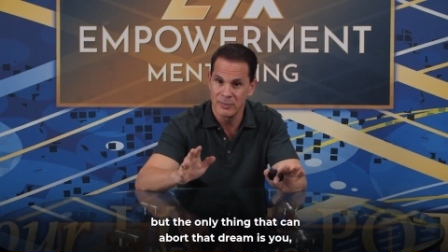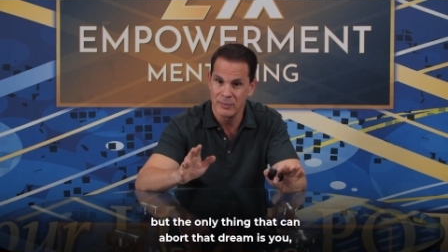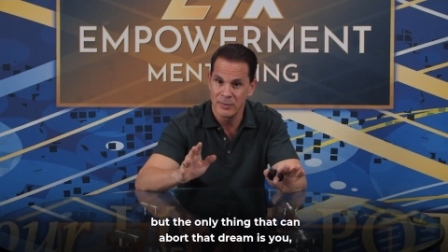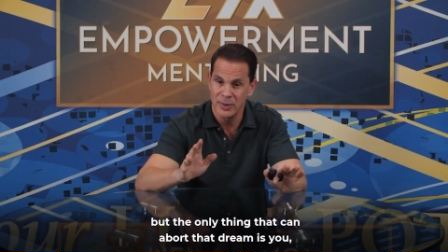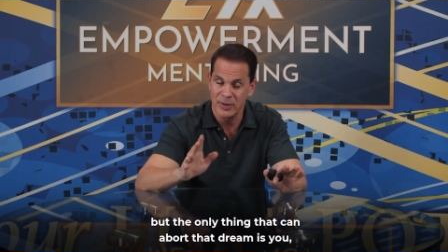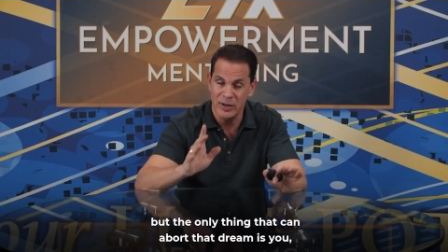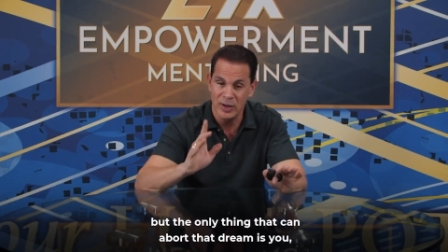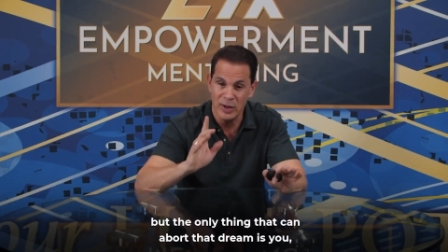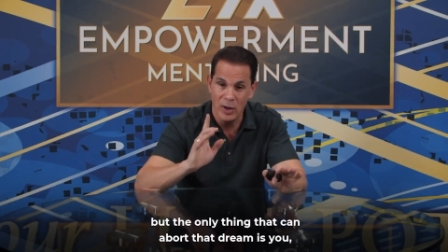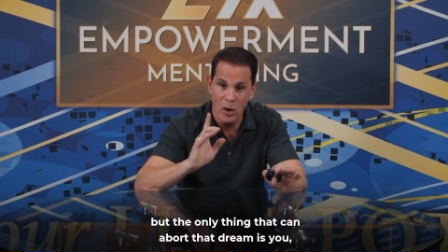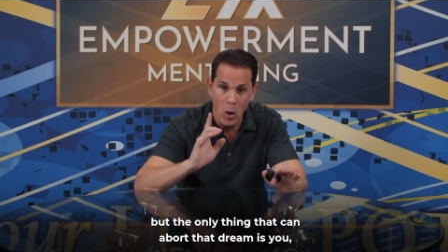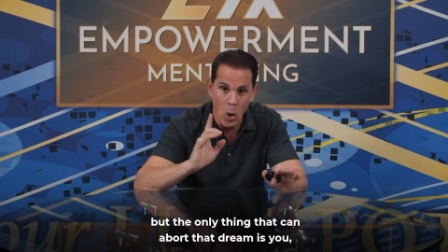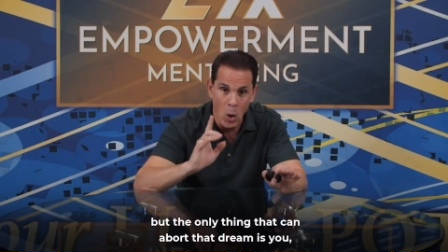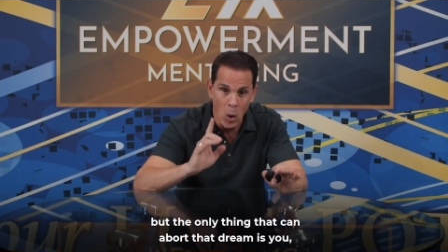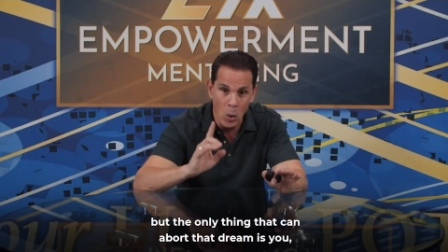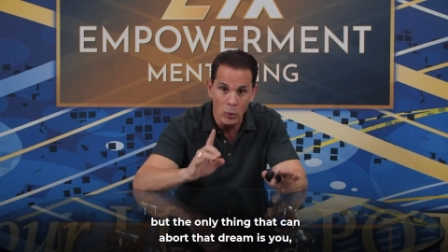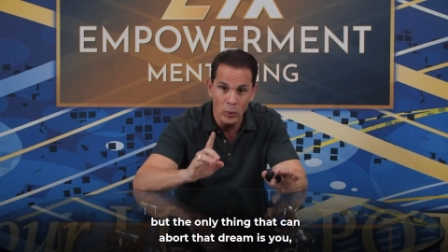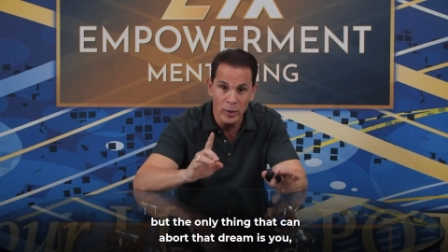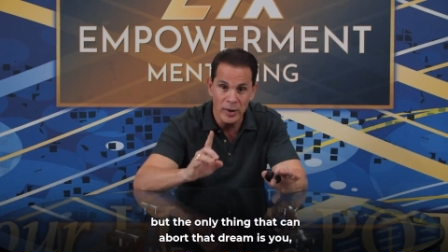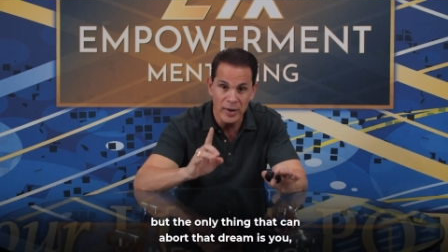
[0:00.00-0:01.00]
But the
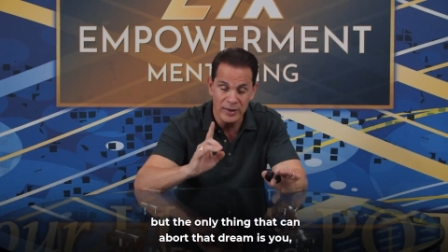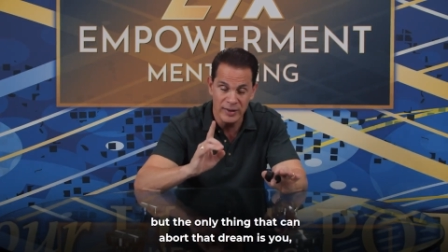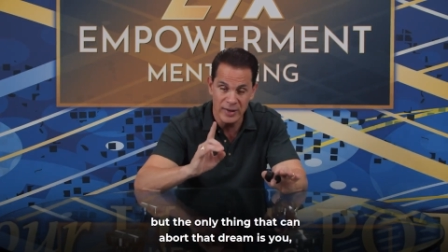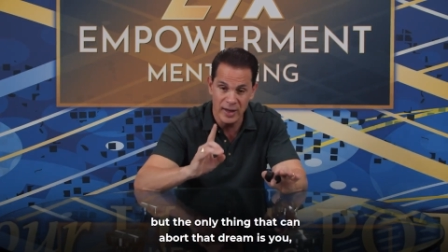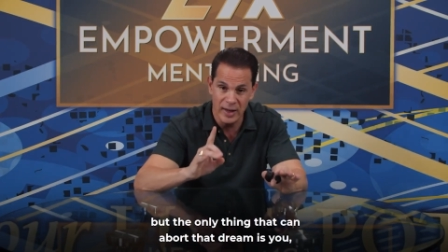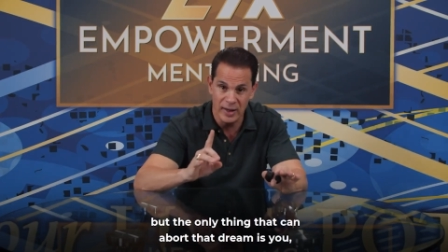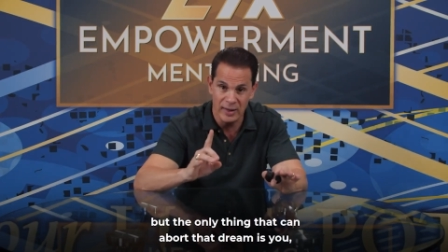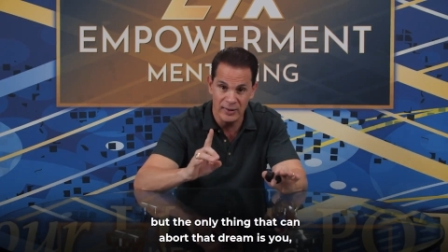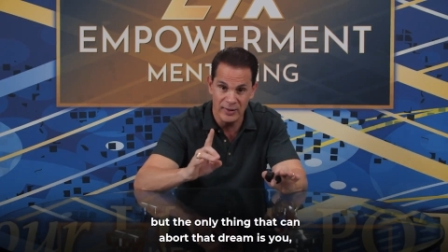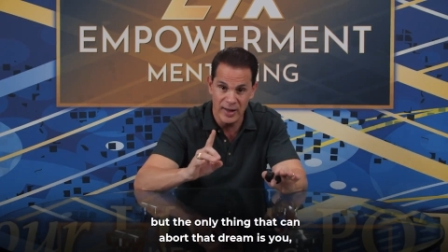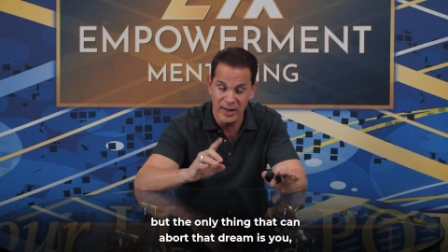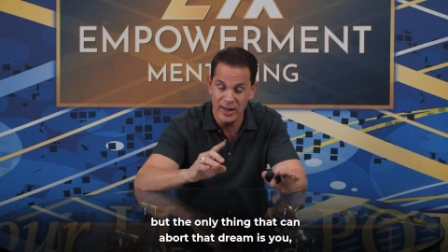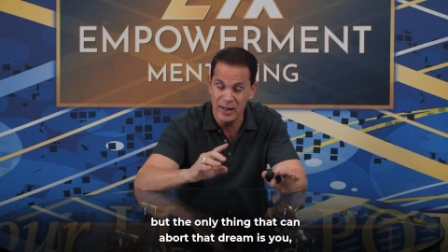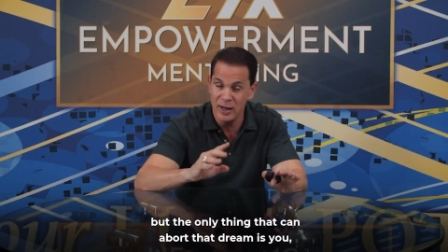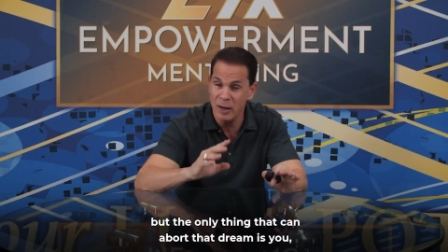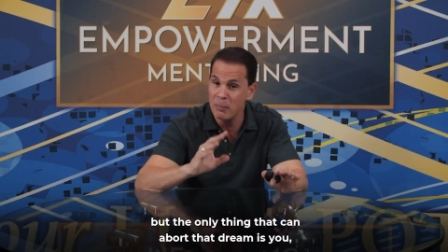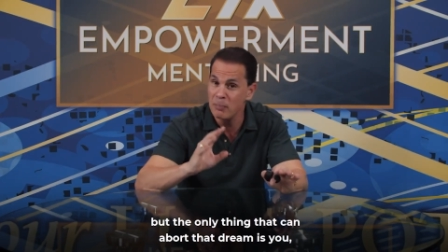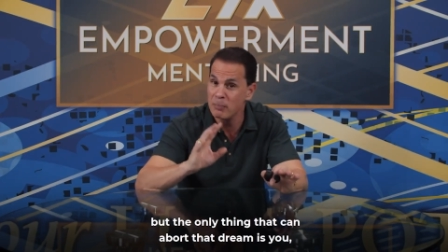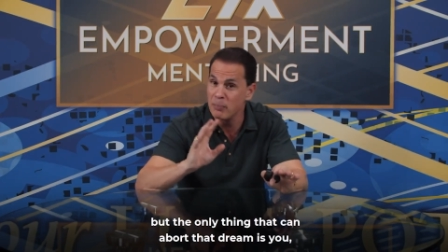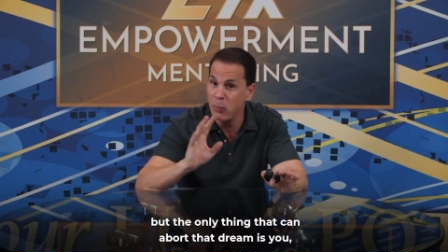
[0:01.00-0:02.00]
only thing that can
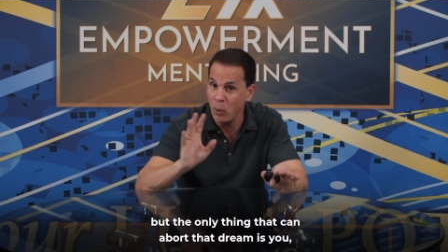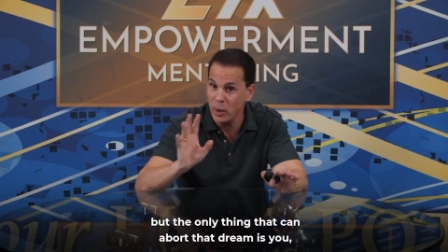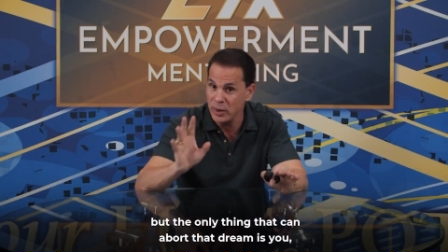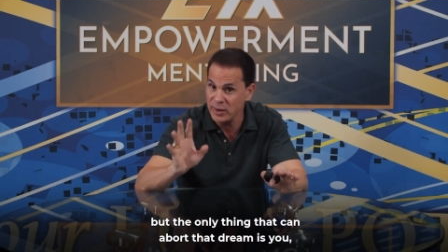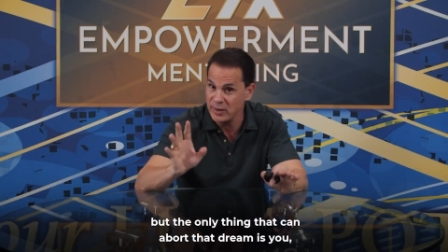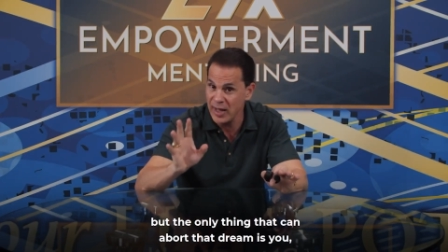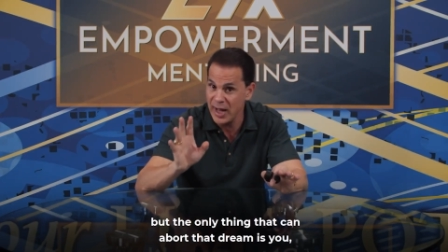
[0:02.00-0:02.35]
abort